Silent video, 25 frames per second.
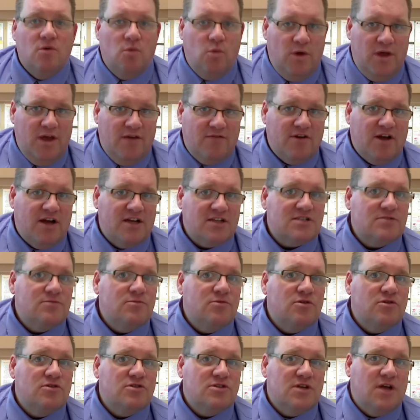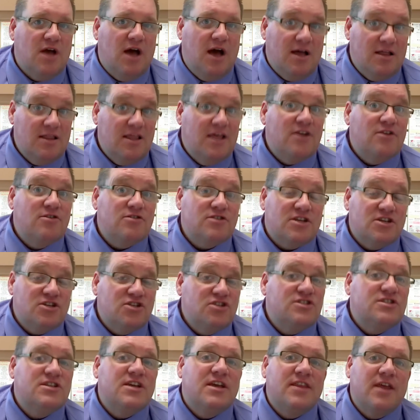we have customers, lenders I
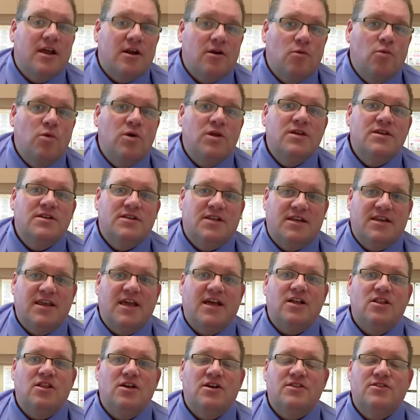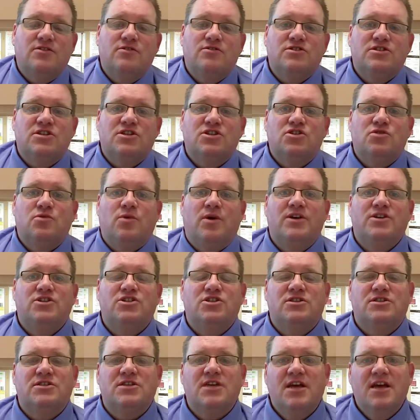should say, that are willing to take a look at those
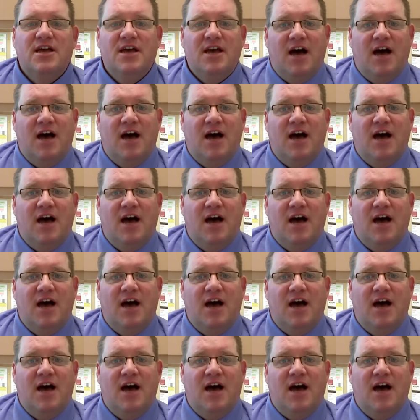situations.